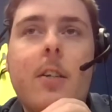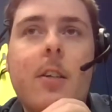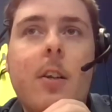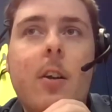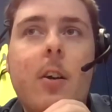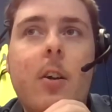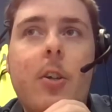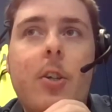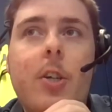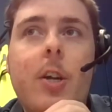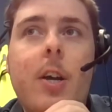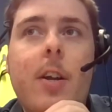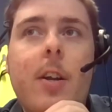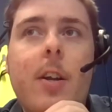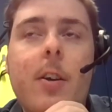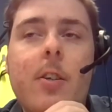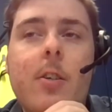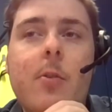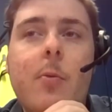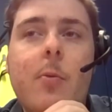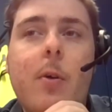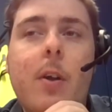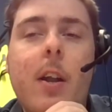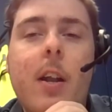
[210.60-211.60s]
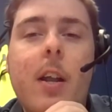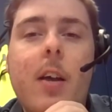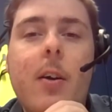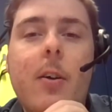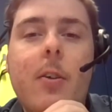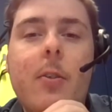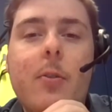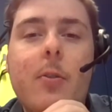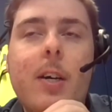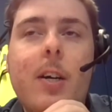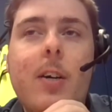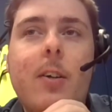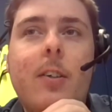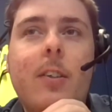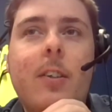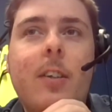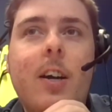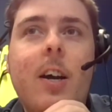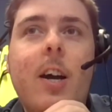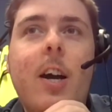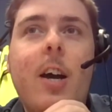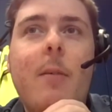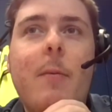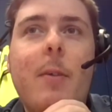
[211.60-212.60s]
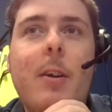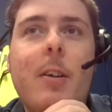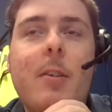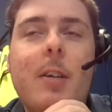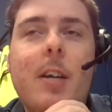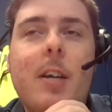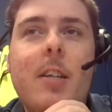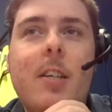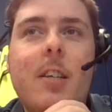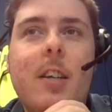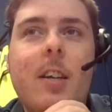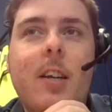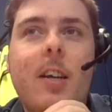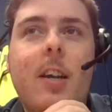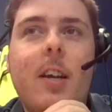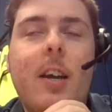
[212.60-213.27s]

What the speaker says: a lot of journos that want to know as well. It's